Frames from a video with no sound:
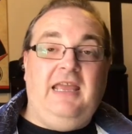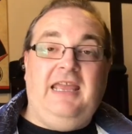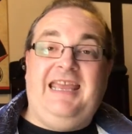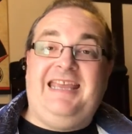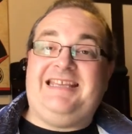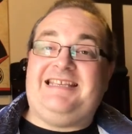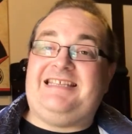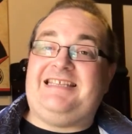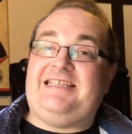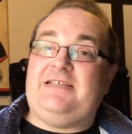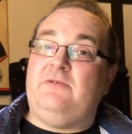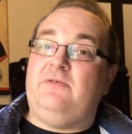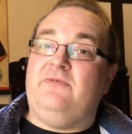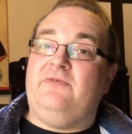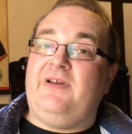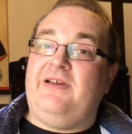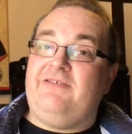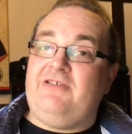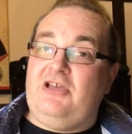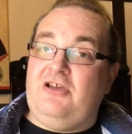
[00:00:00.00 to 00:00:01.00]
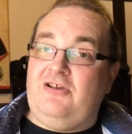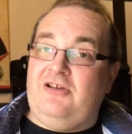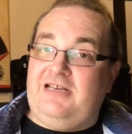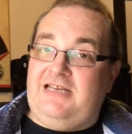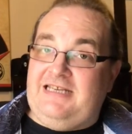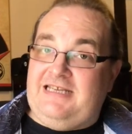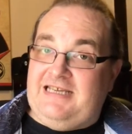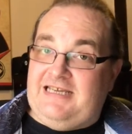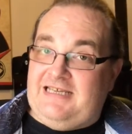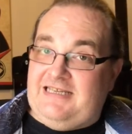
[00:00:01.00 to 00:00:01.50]
It's still very
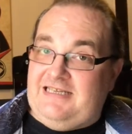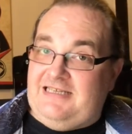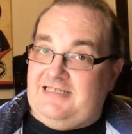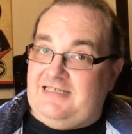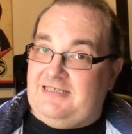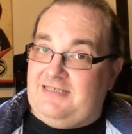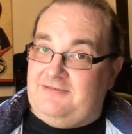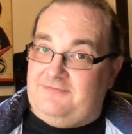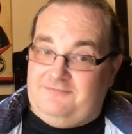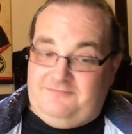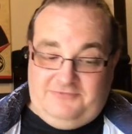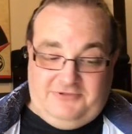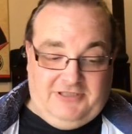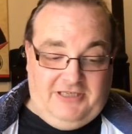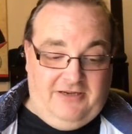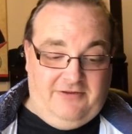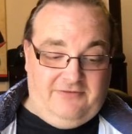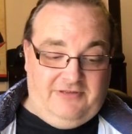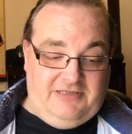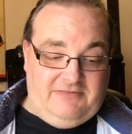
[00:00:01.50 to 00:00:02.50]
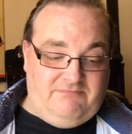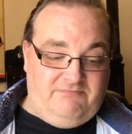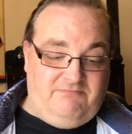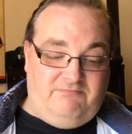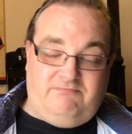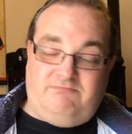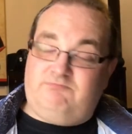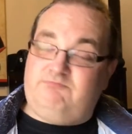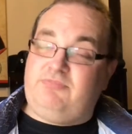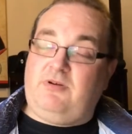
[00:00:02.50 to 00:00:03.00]
early days, so there's
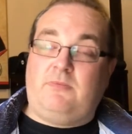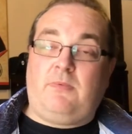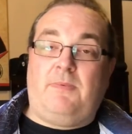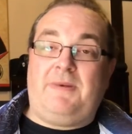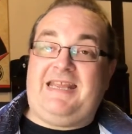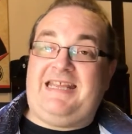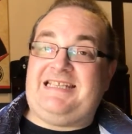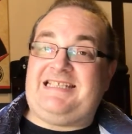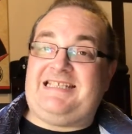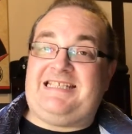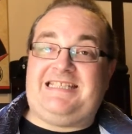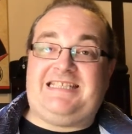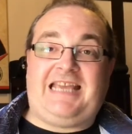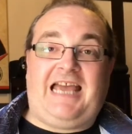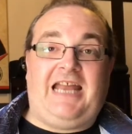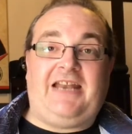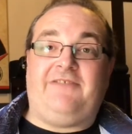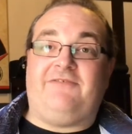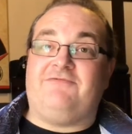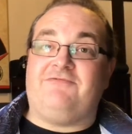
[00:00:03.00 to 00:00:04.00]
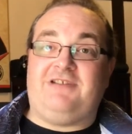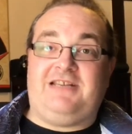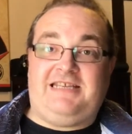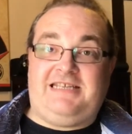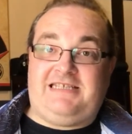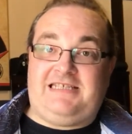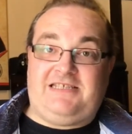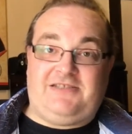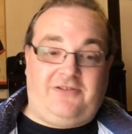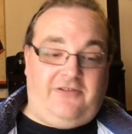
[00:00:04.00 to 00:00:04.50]
probably a ton of
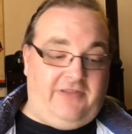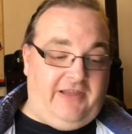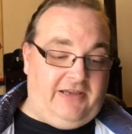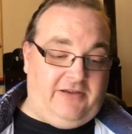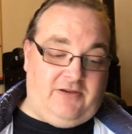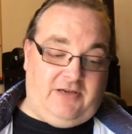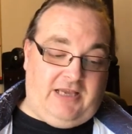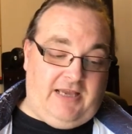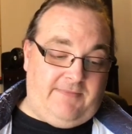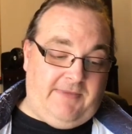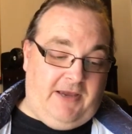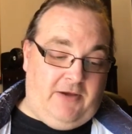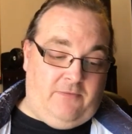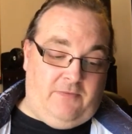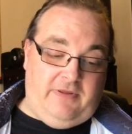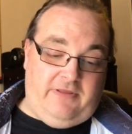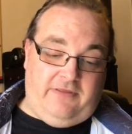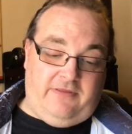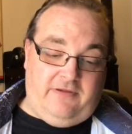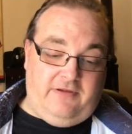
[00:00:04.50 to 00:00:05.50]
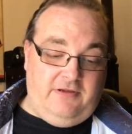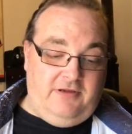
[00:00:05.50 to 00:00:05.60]
releases that they can come out with.